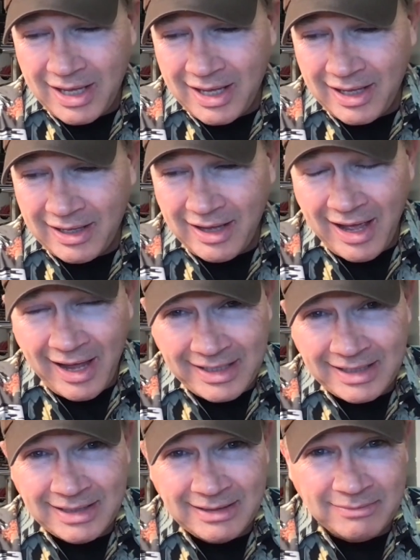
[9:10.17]
uh,
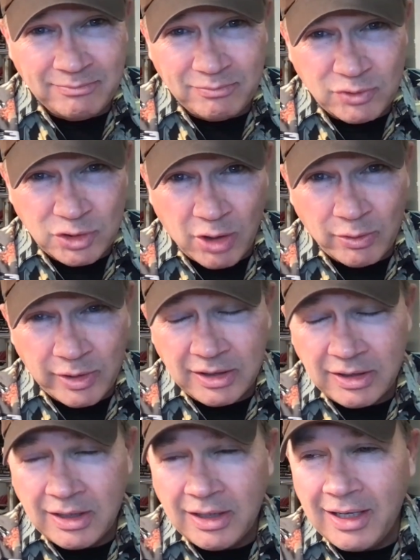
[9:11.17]
i.e.,
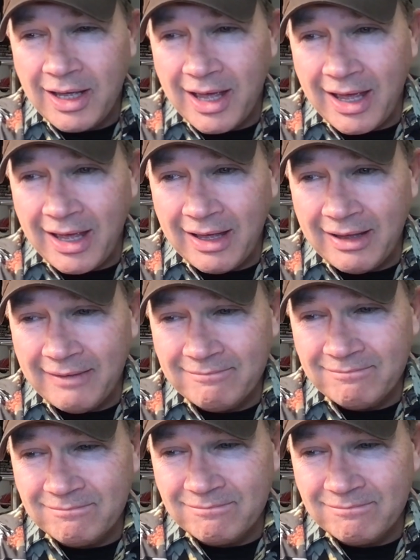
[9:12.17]
Jonah uh,